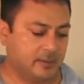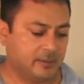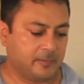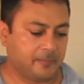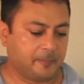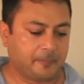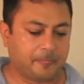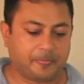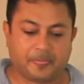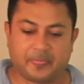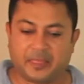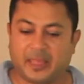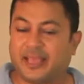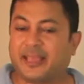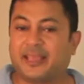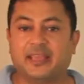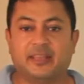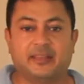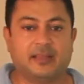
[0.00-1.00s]
um,
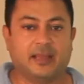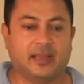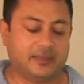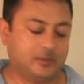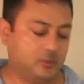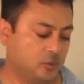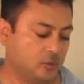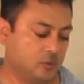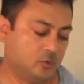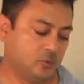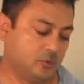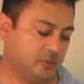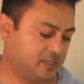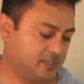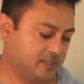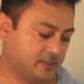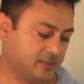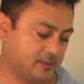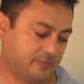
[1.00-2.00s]
again I don't do
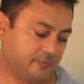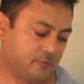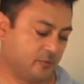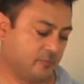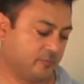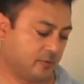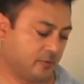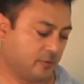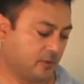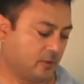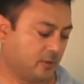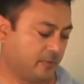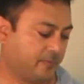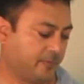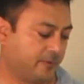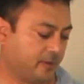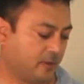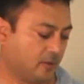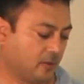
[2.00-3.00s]
is food
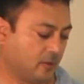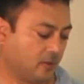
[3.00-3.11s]
photography